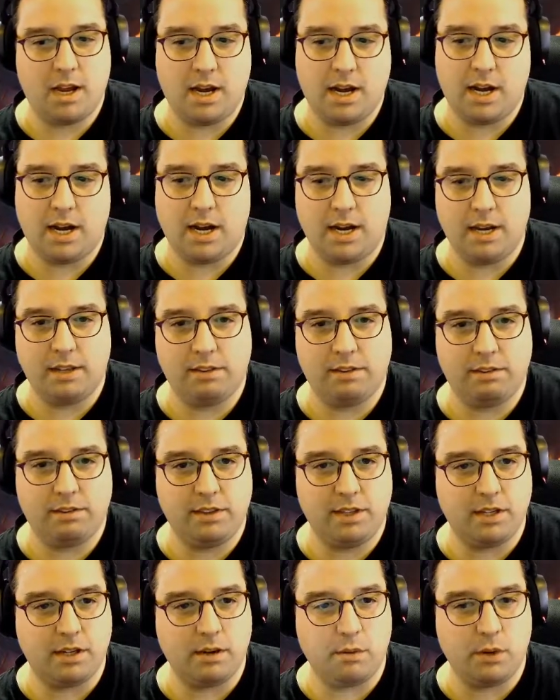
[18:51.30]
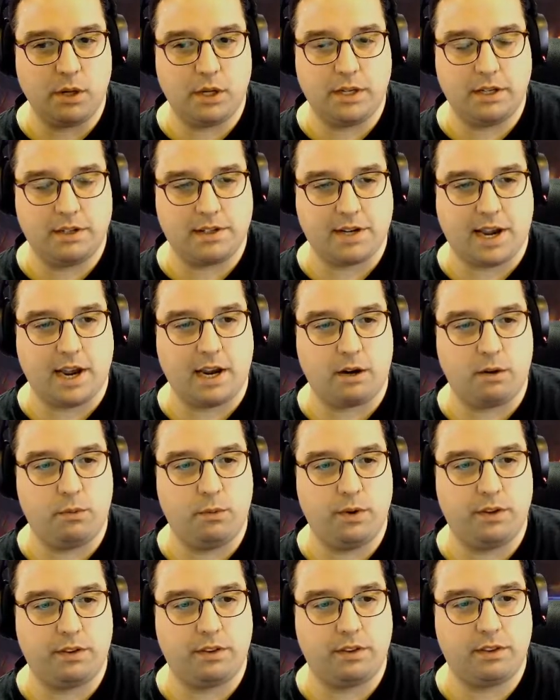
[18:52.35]
I think I'm going to attack
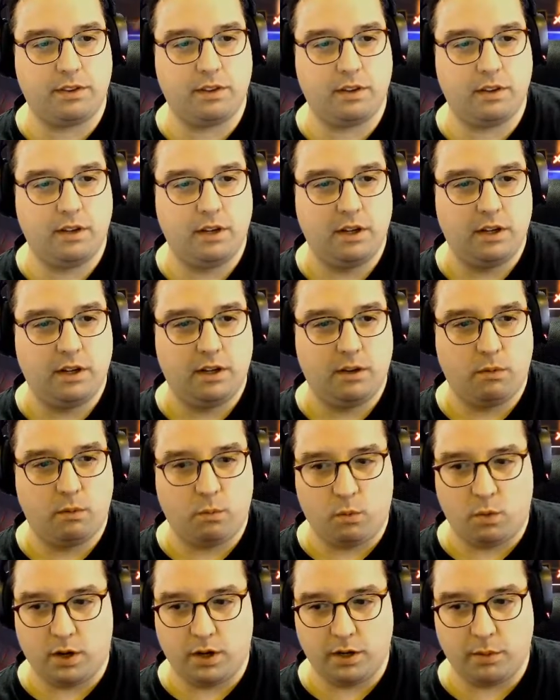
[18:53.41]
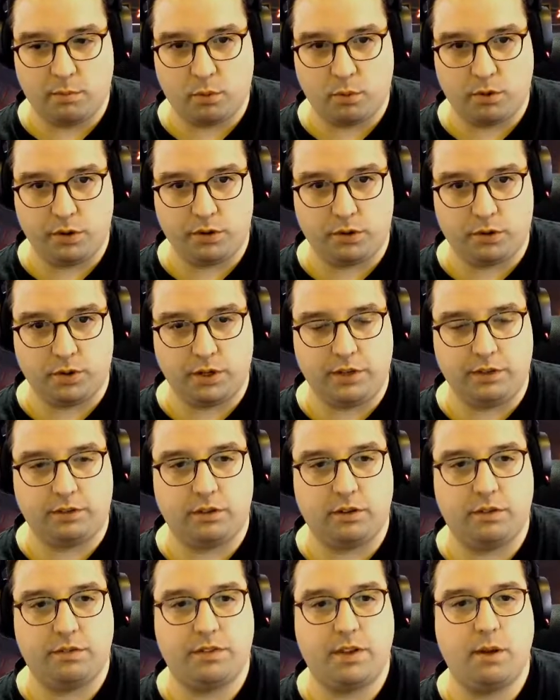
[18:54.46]
with one Arboreal Grazer.
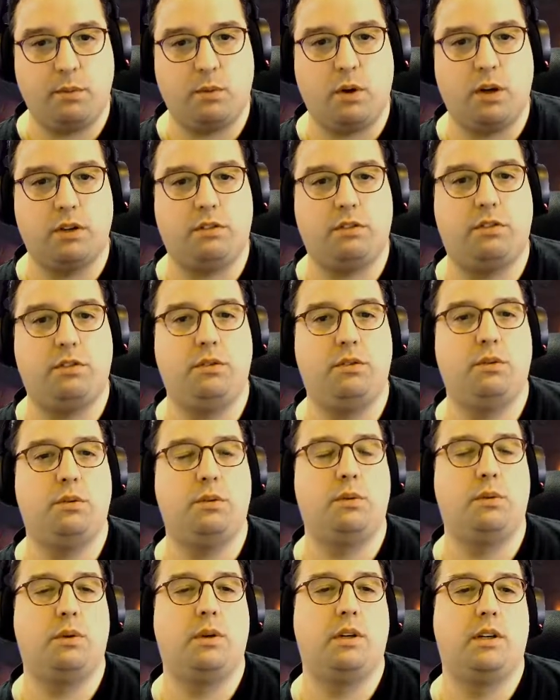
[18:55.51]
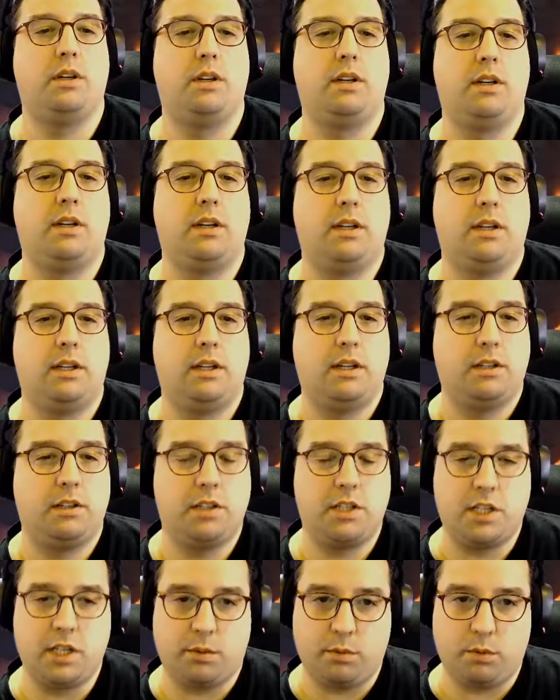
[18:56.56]
If they want to
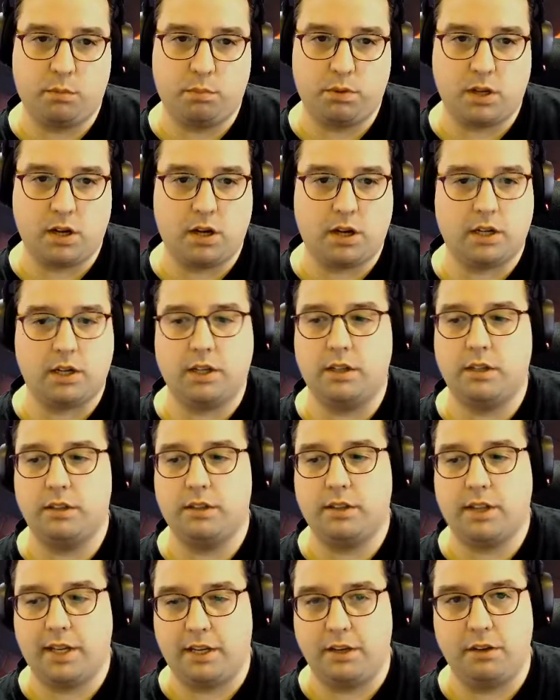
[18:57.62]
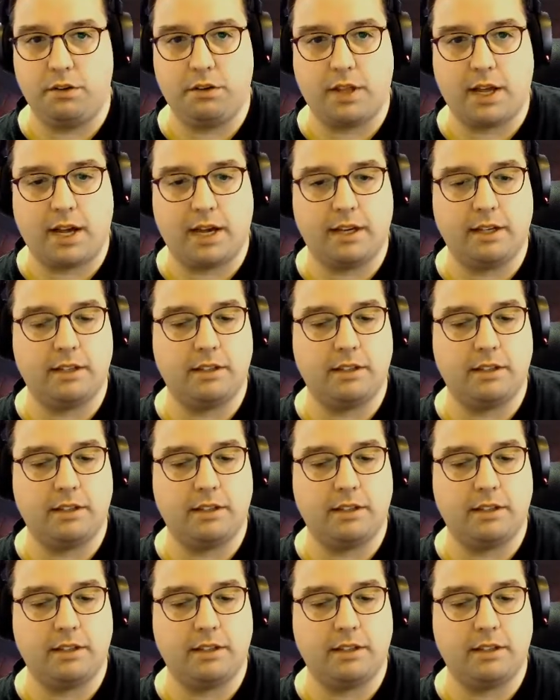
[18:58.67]
double block, they can do that.